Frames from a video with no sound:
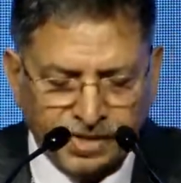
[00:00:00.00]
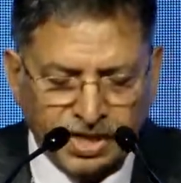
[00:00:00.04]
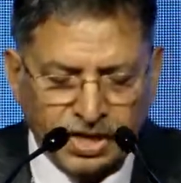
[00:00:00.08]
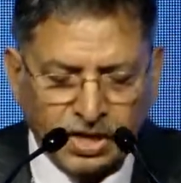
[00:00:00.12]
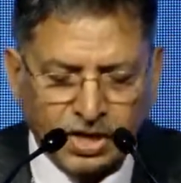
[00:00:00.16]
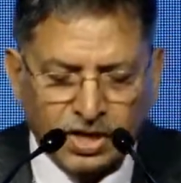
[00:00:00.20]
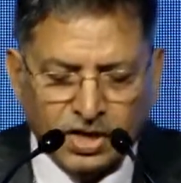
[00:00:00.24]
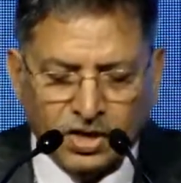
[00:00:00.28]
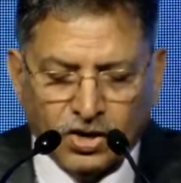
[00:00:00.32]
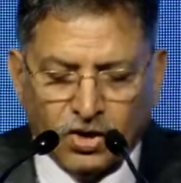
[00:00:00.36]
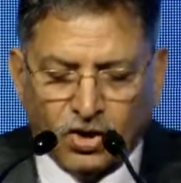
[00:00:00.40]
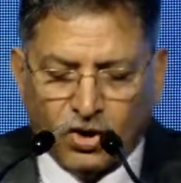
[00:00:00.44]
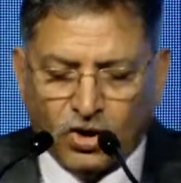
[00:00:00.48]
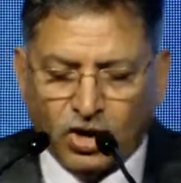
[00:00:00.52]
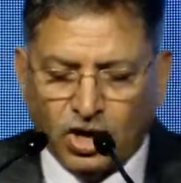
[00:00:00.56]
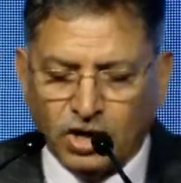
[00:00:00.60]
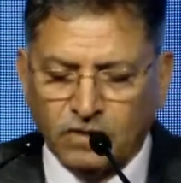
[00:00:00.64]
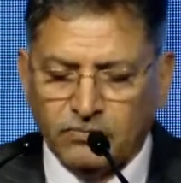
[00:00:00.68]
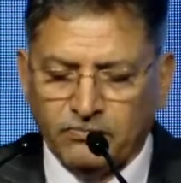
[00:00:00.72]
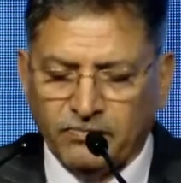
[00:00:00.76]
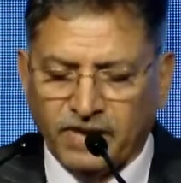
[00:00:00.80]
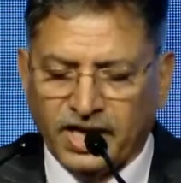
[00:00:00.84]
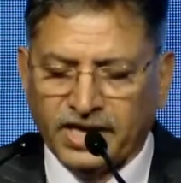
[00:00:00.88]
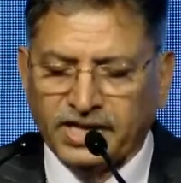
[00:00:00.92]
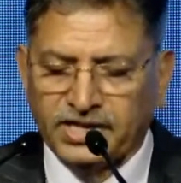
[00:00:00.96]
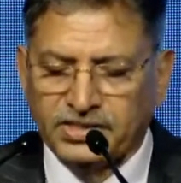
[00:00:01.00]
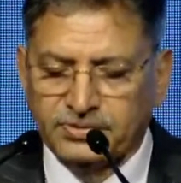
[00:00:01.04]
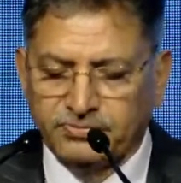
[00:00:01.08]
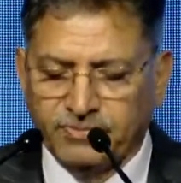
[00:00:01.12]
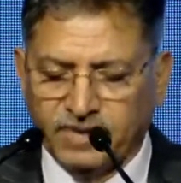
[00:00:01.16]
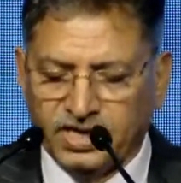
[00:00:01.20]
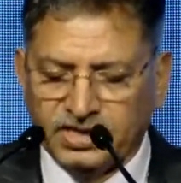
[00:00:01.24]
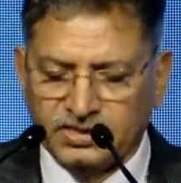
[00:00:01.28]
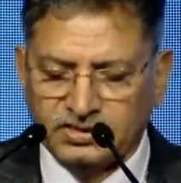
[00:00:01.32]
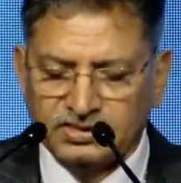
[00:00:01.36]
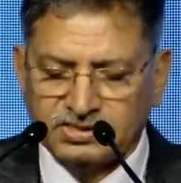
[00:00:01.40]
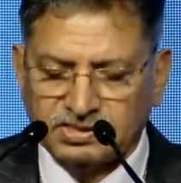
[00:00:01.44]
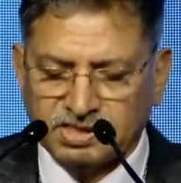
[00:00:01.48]
All
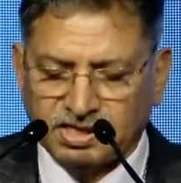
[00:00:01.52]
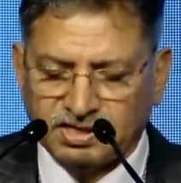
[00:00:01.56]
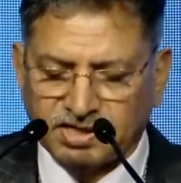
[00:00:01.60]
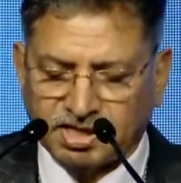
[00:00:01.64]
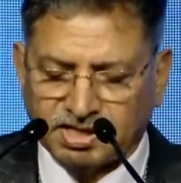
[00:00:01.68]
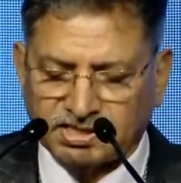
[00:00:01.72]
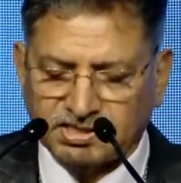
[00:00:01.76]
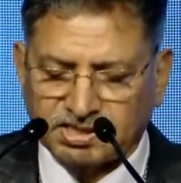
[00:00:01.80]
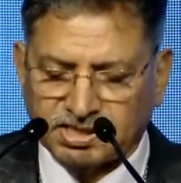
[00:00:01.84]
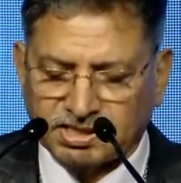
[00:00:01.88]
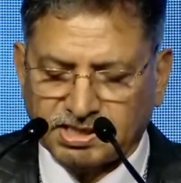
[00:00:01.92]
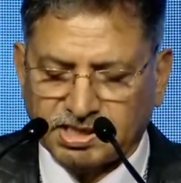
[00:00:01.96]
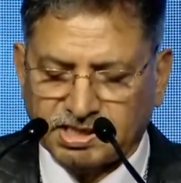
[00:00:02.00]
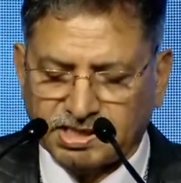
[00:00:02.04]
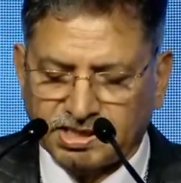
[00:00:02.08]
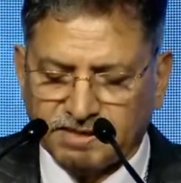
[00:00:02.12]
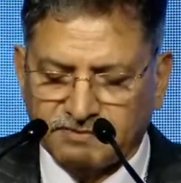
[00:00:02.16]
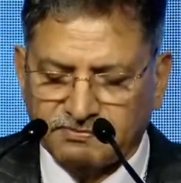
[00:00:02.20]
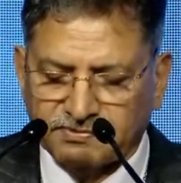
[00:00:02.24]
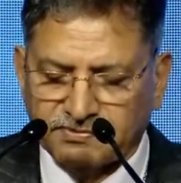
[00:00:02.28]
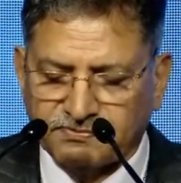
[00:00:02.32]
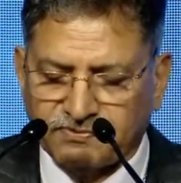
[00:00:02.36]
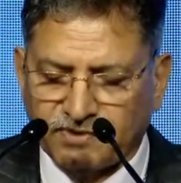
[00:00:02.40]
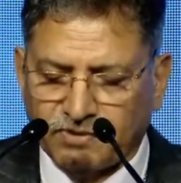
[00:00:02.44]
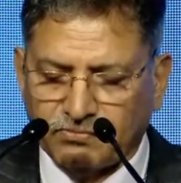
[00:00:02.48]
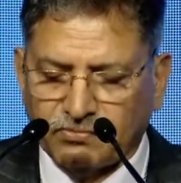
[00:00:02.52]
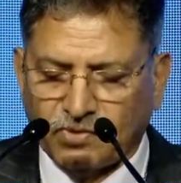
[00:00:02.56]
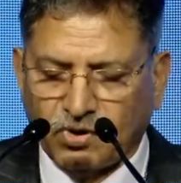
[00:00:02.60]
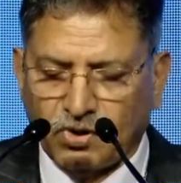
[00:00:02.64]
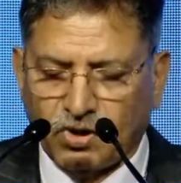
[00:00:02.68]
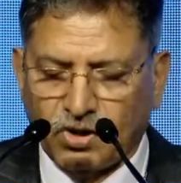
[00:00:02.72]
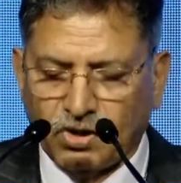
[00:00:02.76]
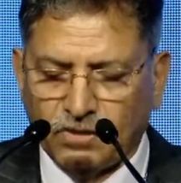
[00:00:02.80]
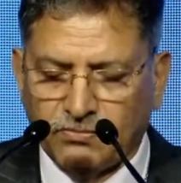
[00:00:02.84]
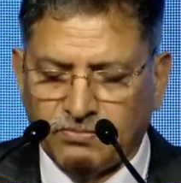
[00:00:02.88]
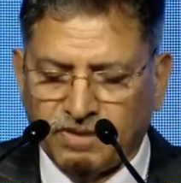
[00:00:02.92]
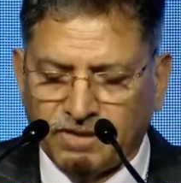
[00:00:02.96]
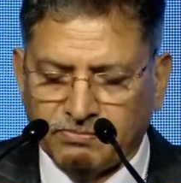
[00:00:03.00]
managements and executives from
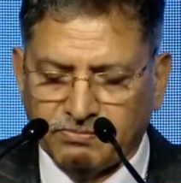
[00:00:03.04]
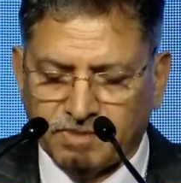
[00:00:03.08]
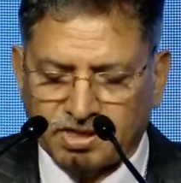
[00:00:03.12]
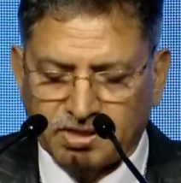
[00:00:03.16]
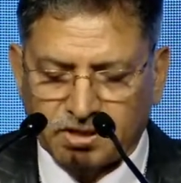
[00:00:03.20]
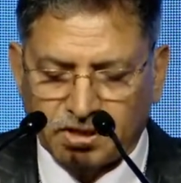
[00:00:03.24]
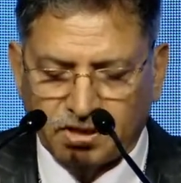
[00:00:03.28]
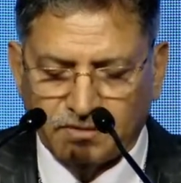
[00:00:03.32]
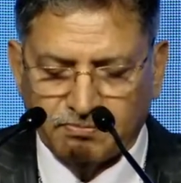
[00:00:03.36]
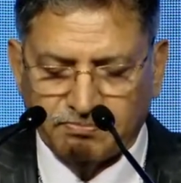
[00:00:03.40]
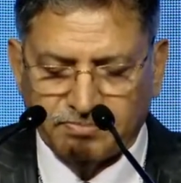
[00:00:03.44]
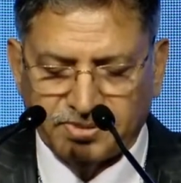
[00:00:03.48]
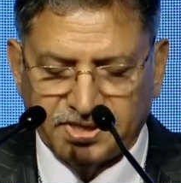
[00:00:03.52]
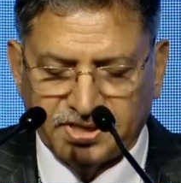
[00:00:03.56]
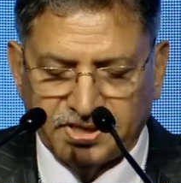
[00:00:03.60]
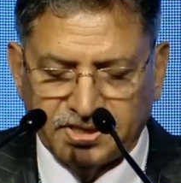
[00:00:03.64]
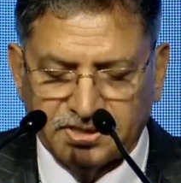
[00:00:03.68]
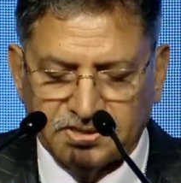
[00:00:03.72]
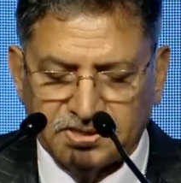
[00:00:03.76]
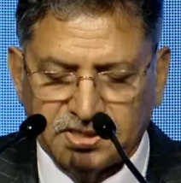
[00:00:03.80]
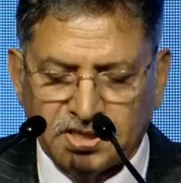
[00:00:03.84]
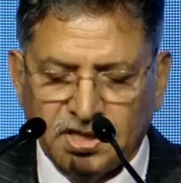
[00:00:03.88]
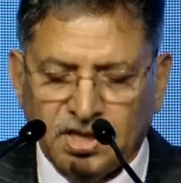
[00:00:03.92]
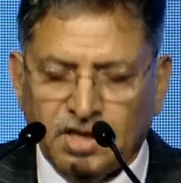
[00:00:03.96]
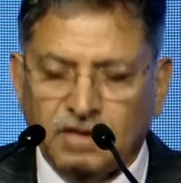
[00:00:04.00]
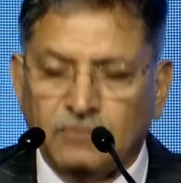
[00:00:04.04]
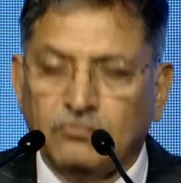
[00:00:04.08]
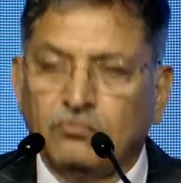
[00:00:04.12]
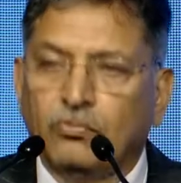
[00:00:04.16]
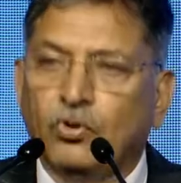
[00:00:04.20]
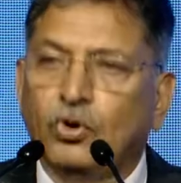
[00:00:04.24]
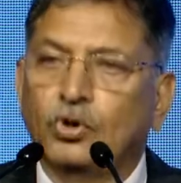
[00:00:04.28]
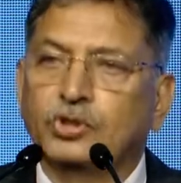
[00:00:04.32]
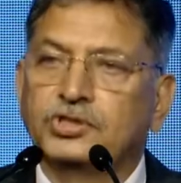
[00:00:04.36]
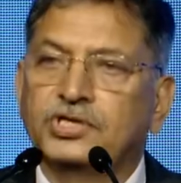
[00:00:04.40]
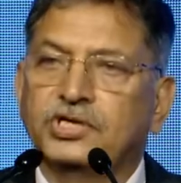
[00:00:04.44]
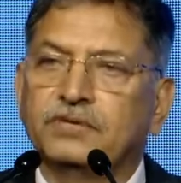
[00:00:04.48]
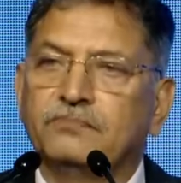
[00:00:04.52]
all member companies,
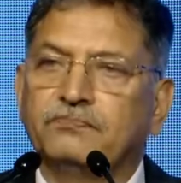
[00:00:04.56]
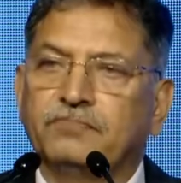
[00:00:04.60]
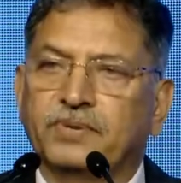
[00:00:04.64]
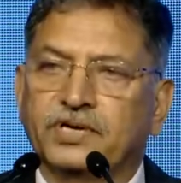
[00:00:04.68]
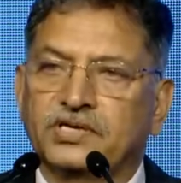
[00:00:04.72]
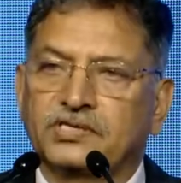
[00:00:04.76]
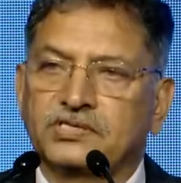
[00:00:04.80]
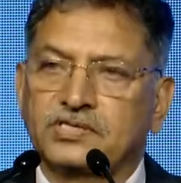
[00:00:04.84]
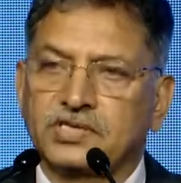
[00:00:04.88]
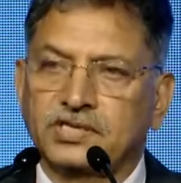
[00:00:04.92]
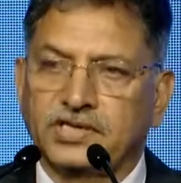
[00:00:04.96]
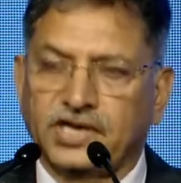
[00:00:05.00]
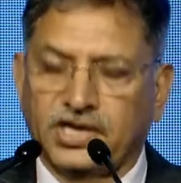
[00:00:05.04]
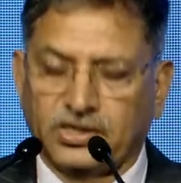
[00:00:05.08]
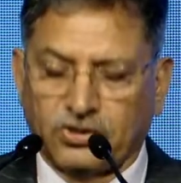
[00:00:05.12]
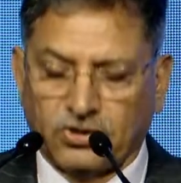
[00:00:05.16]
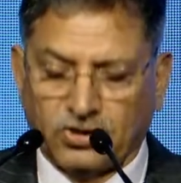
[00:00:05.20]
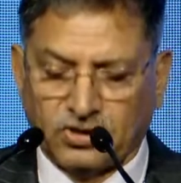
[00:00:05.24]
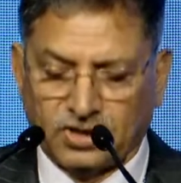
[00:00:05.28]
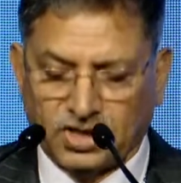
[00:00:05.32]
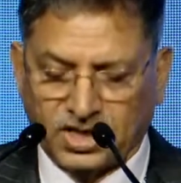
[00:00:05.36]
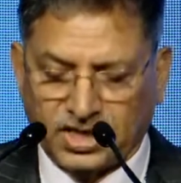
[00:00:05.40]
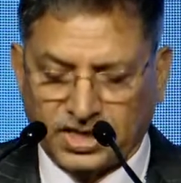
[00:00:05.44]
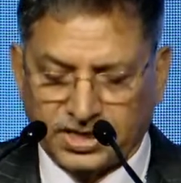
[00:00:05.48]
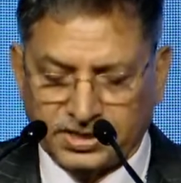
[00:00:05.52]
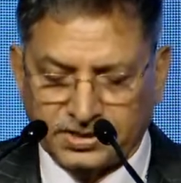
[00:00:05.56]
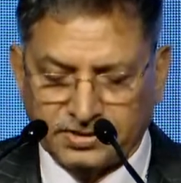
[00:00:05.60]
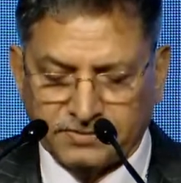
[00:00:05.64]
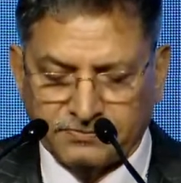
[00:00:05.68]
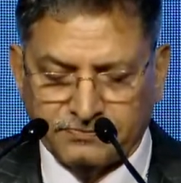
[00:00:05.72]
both in person and online.